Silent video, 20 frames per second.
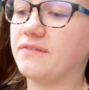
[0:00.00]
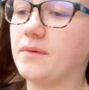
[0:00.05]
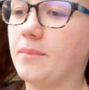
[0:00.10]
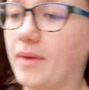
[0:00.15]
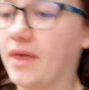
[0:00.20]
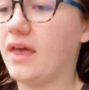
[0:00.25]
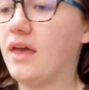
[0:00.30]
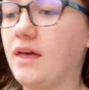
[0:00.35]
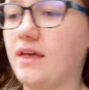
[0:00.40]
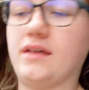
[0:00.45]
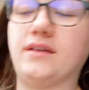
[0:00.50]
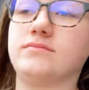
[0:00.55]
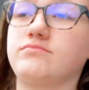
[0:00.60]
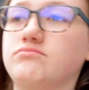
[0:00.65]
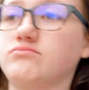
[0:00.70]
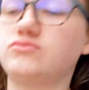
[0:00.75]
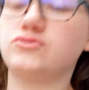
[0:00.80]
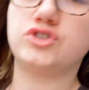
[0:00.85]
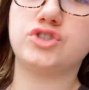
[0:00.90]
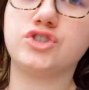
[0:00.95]
for me,
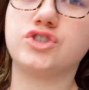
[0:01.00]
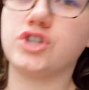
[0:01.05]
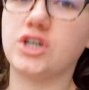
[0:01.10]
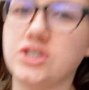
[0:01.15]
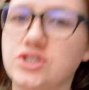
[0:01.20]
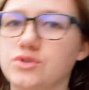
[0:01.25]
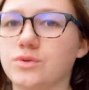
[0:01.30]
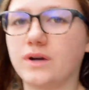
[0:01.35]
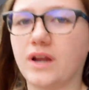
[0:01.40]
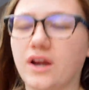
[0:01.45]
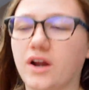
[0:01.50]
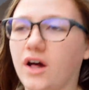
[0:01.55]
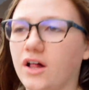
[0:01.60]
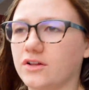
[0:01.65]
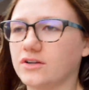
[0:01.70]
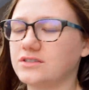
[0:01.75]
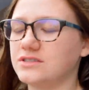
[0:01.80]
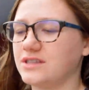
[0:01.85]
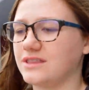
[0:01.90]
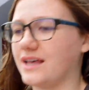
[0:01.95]
it's just
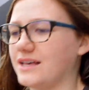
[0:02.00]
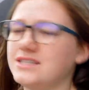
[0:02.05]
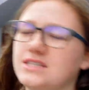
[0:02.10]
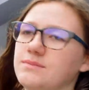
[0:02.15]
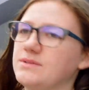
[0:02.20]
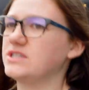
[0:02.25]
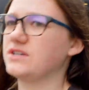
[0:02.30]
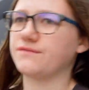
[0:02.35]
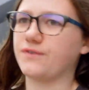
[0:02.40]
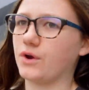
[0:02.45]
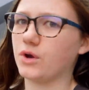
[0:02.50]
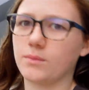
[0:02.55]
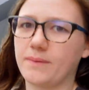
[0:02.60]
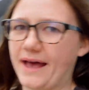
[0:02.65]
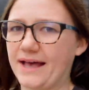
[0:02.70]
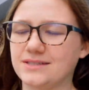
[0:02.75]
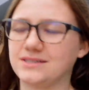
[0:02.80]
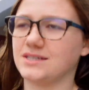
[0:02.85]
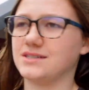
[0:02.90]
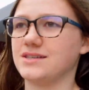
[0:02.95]
$20. That's how much a photo
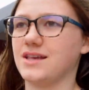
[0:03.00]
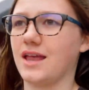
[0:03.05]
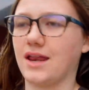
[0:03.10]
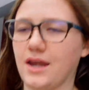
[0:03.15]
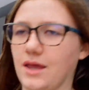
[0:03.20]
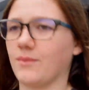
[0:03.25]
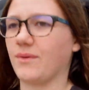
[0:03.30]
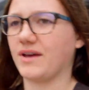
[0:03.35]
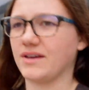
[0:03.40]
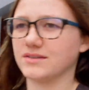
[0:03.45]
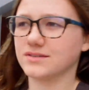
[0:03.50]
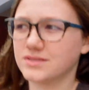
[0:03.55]
pass is anyway.